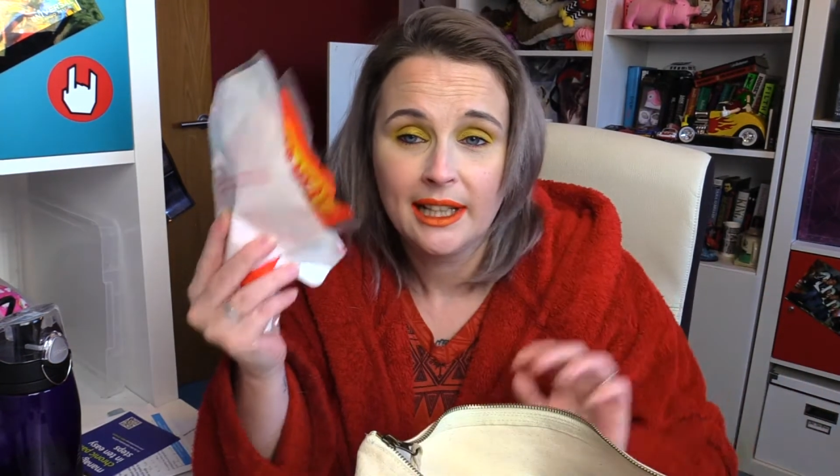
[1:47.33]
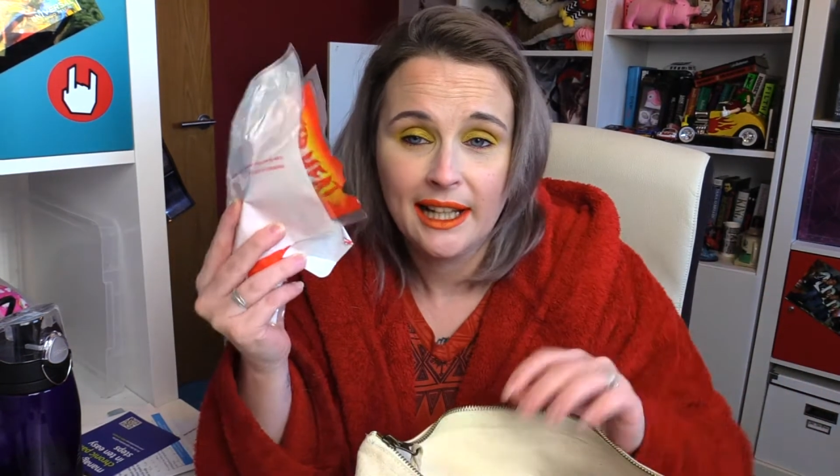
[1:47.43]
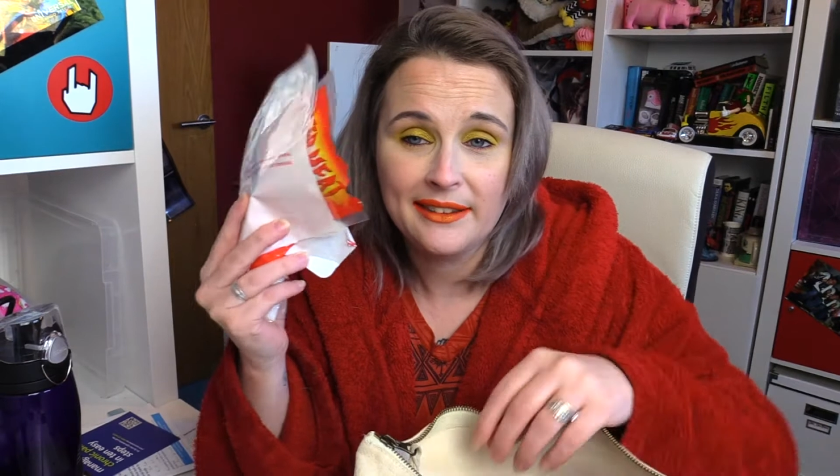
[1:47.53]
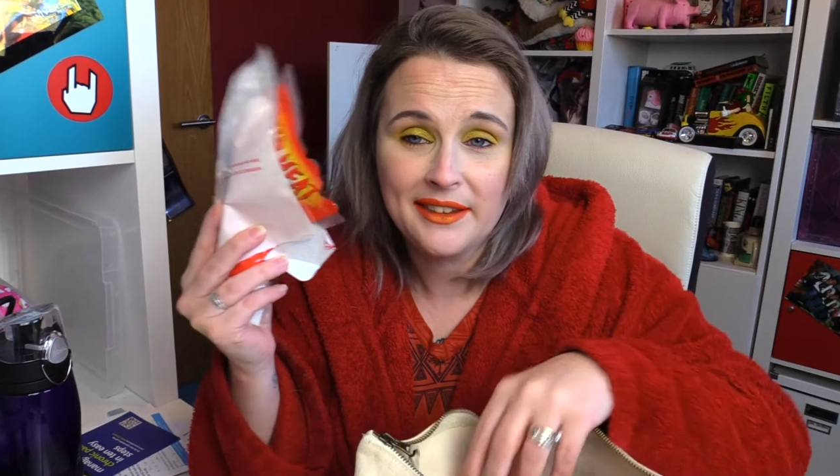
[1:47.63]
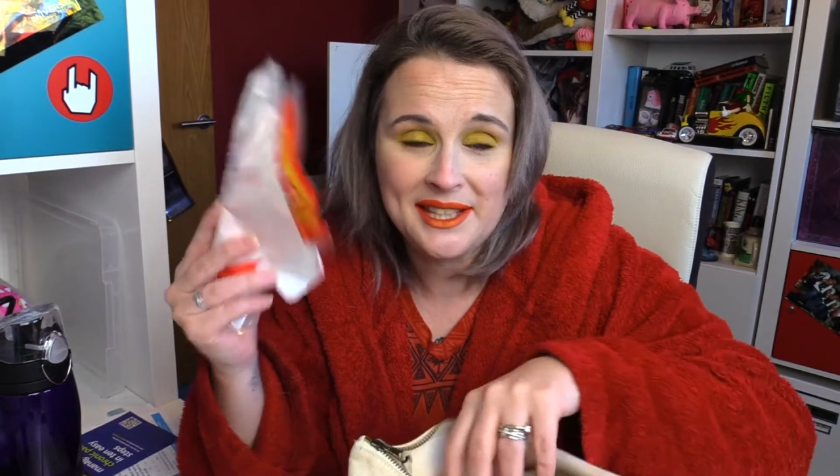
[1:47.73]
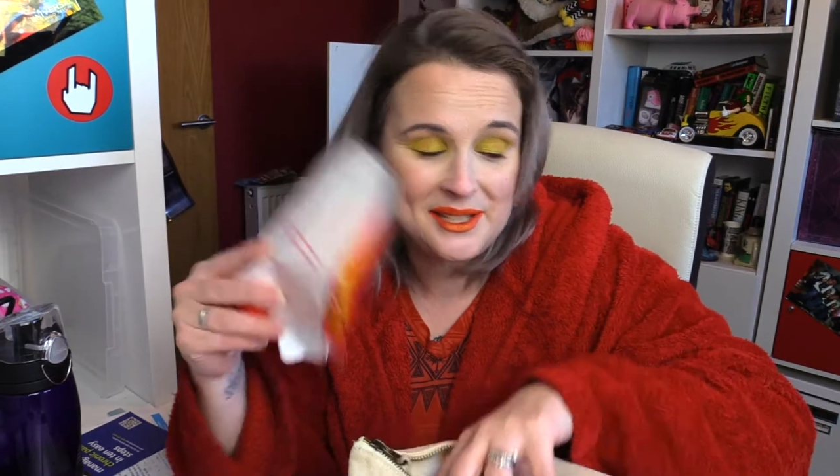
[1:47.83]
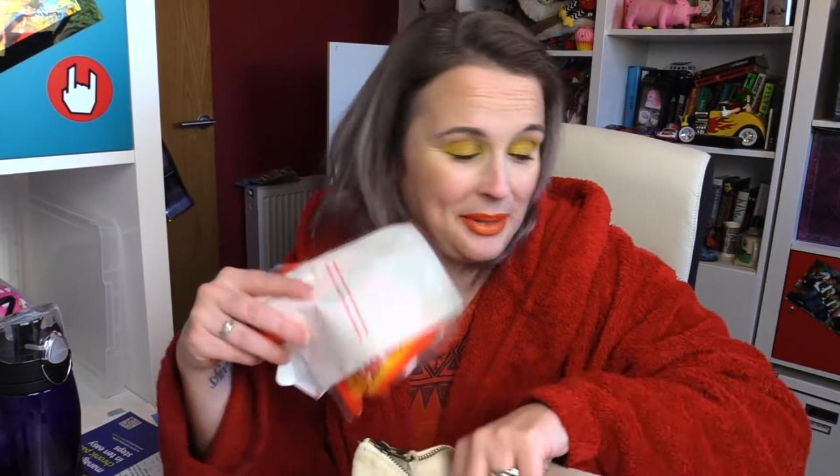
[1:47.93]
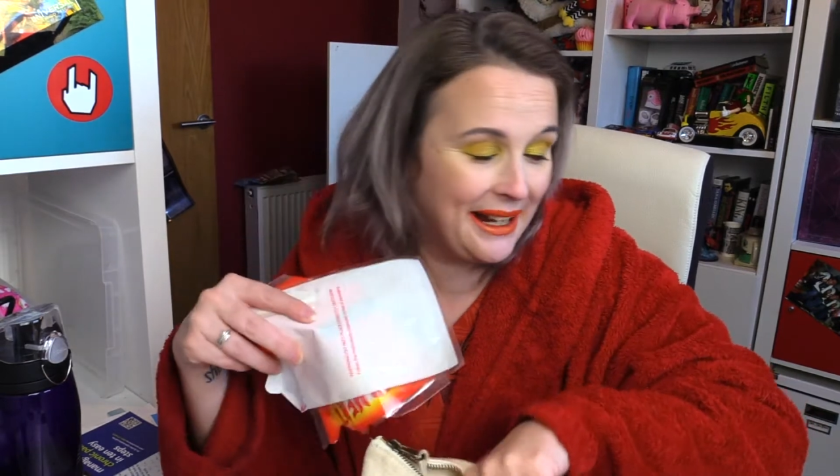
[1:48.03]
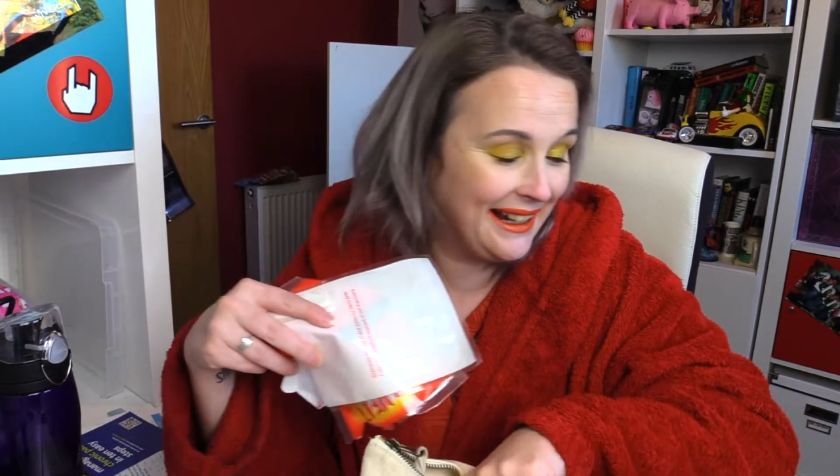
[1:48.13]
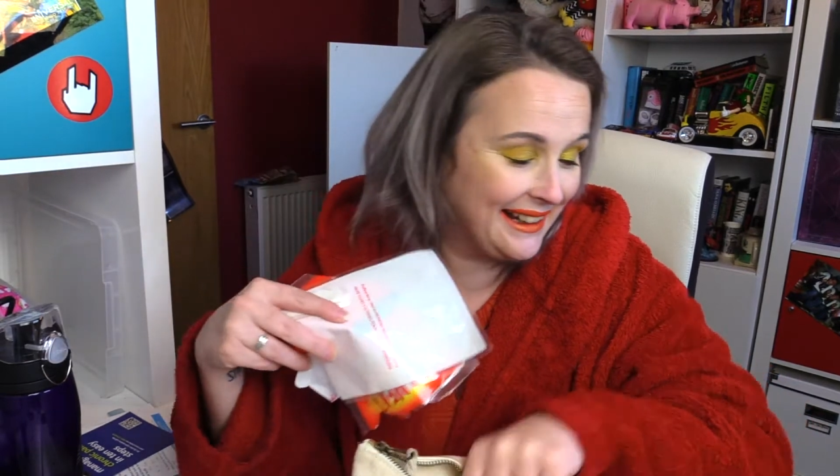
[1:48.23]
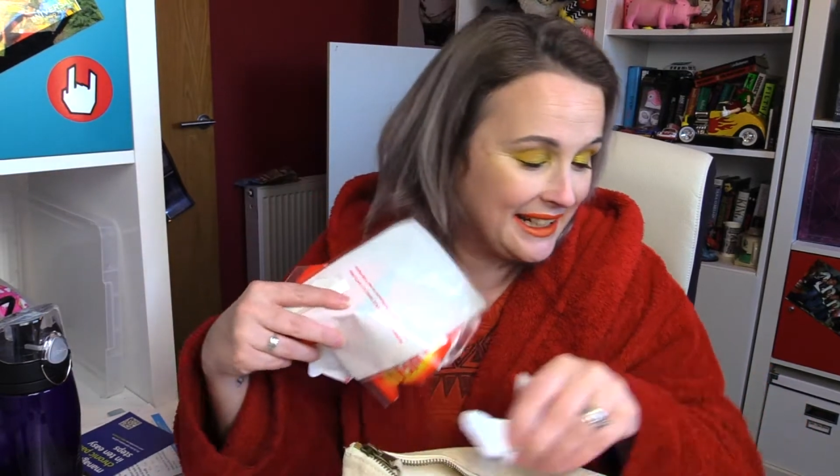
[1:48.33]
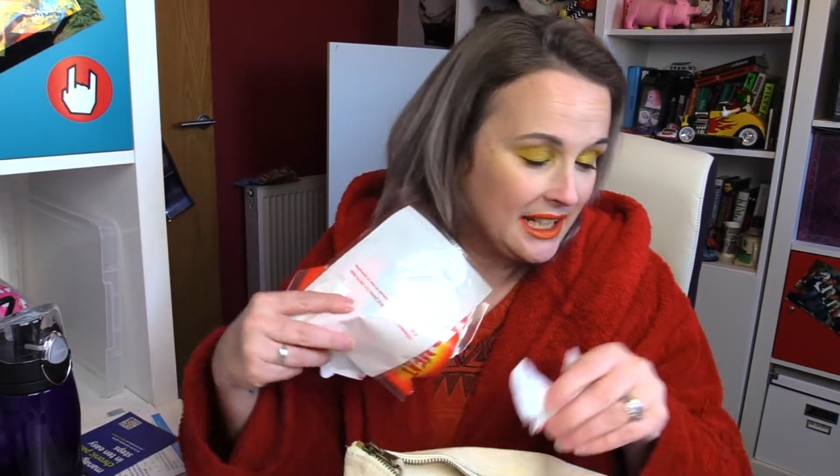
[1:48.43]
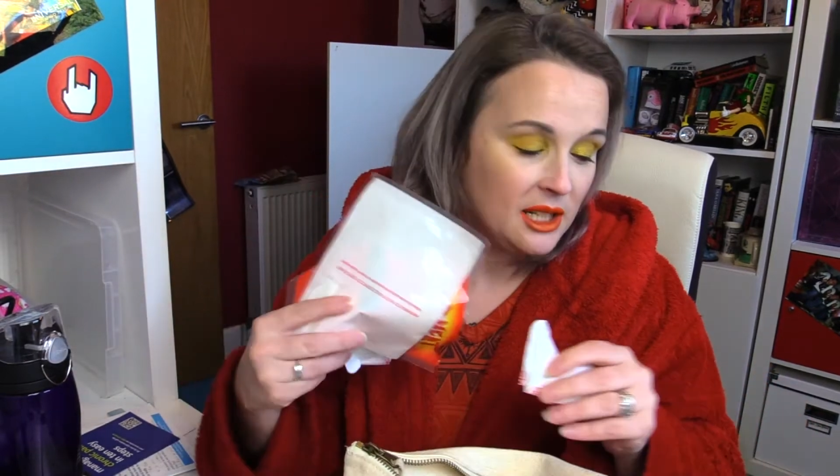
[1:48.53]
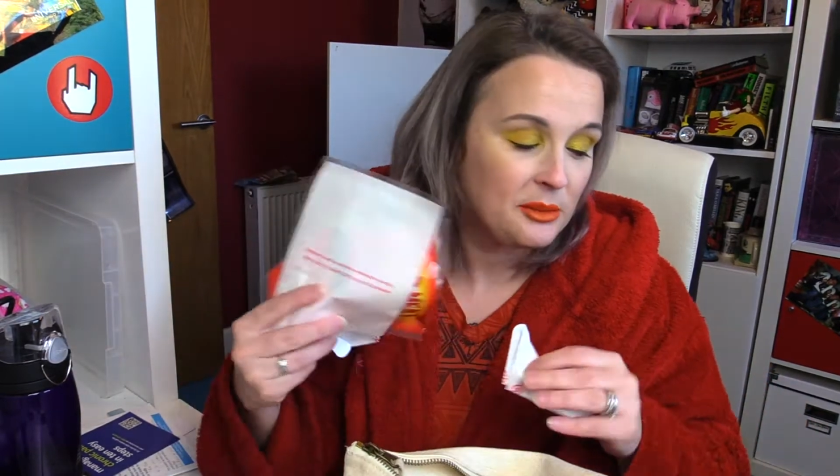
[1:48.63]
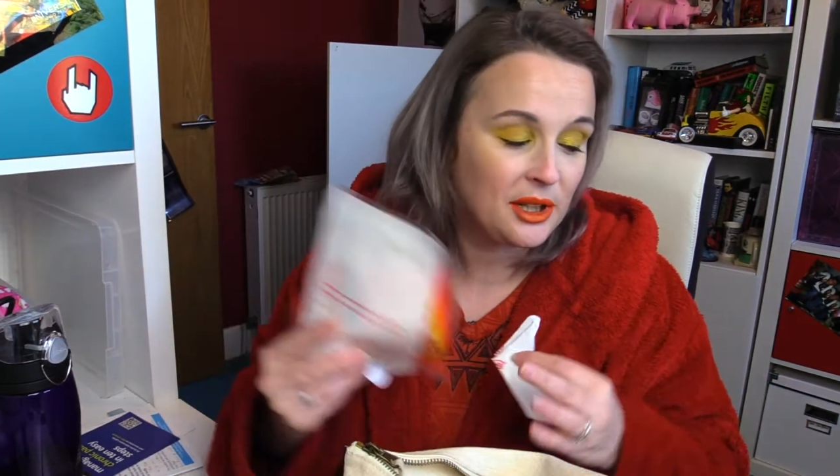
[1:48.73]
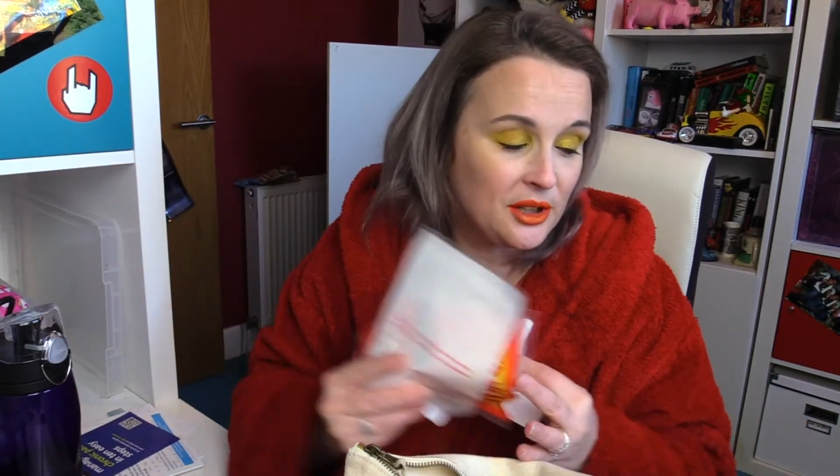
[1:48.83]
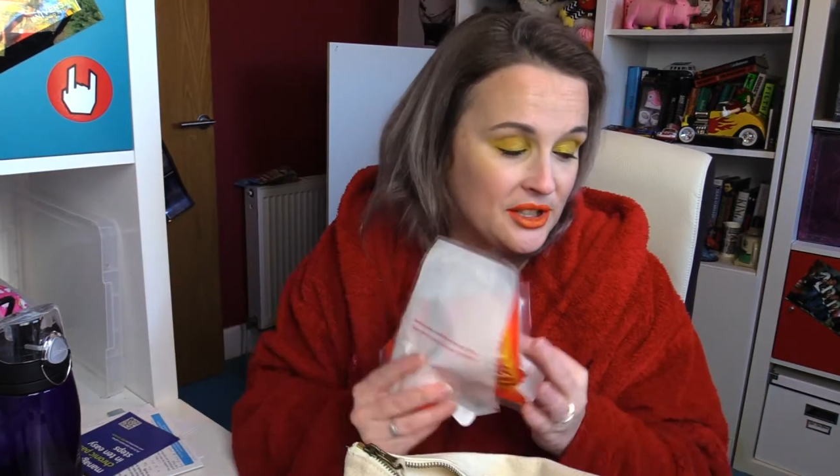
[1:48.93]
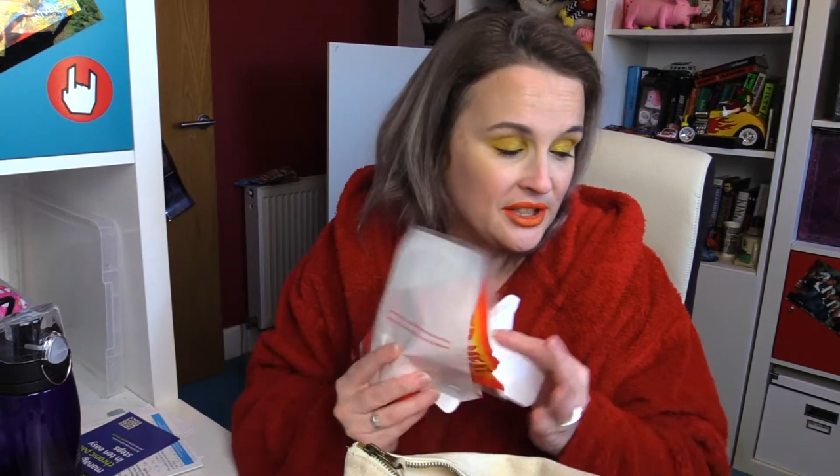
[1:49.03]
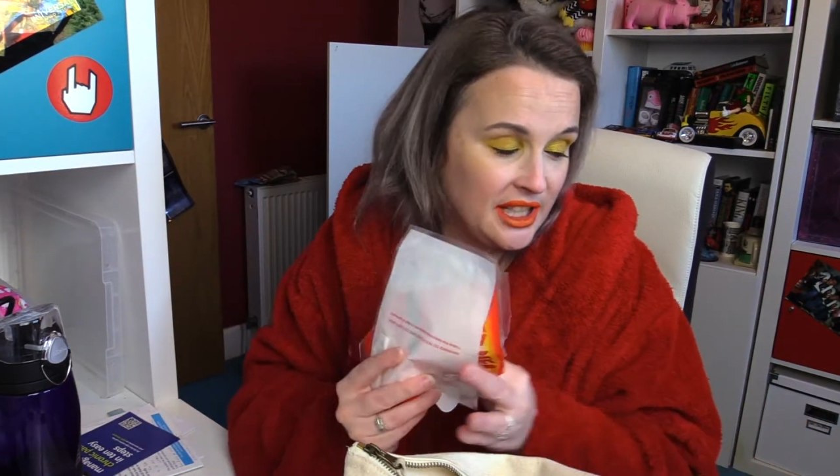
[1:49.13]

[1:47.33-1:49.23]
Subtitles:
in this bag because,